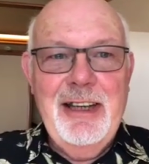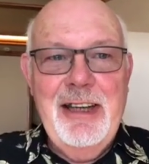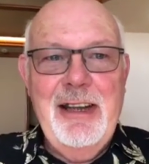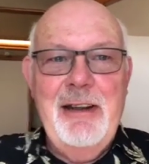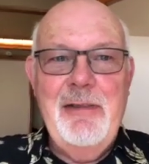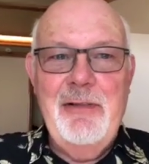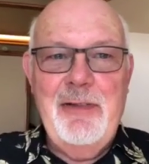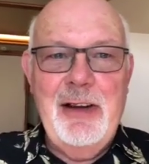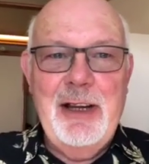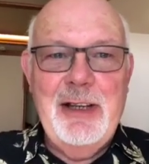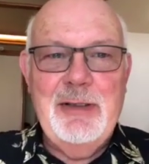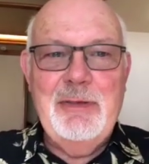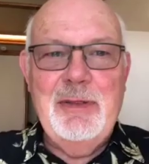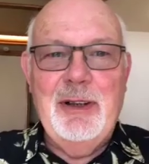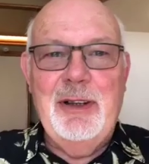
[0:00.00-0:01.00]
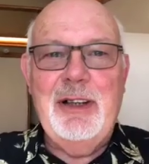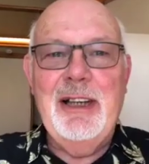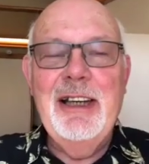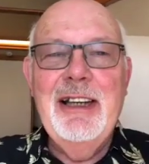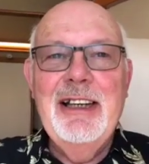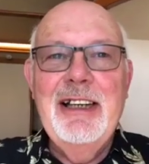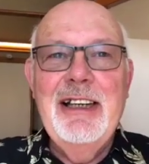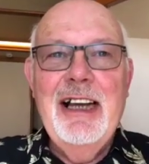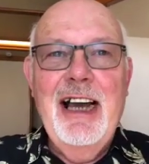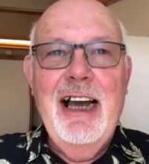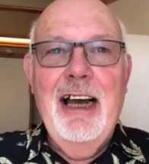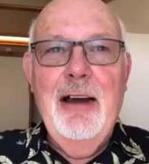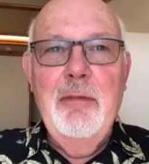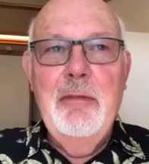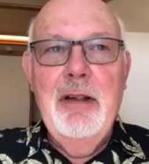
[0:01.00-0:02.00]
Facebook,
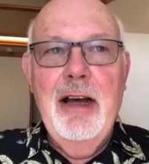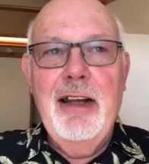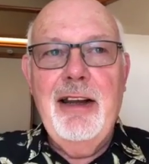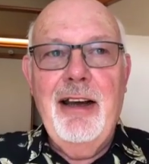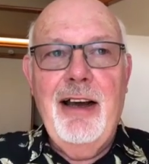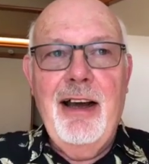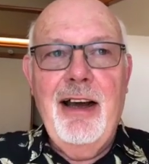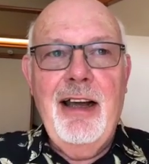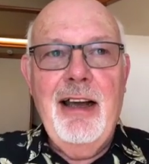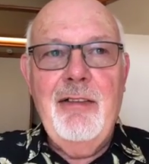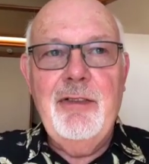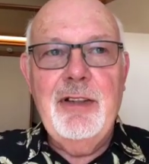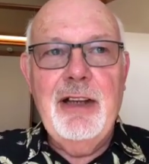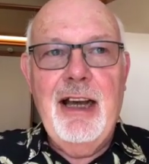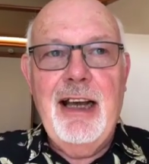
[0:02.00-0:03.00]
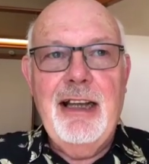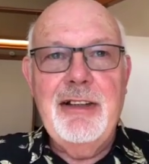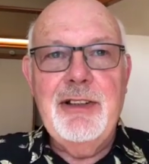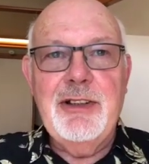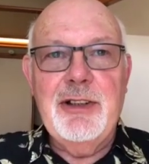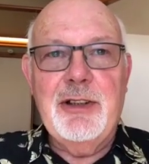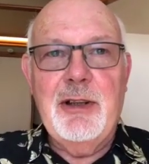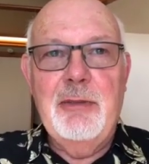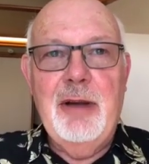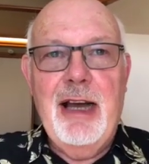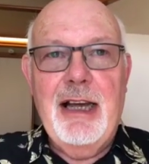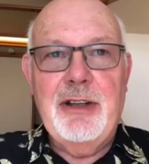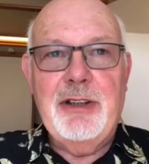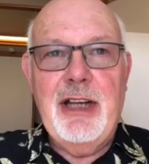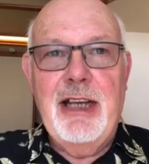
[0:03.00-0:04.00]
um, and I, I haven't answered them
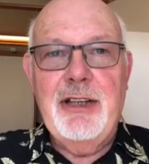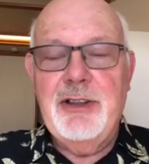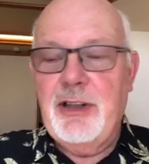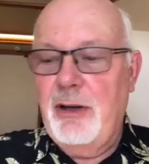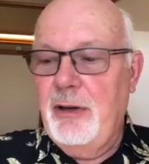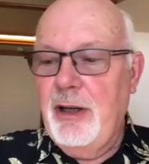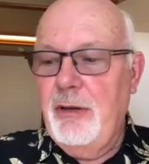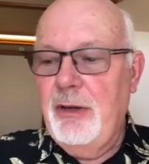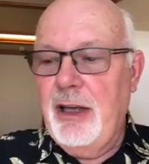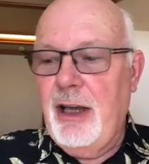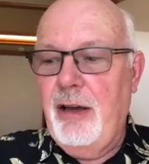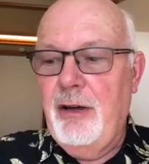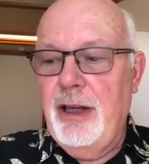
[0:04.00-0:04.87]
as yet. So here we go.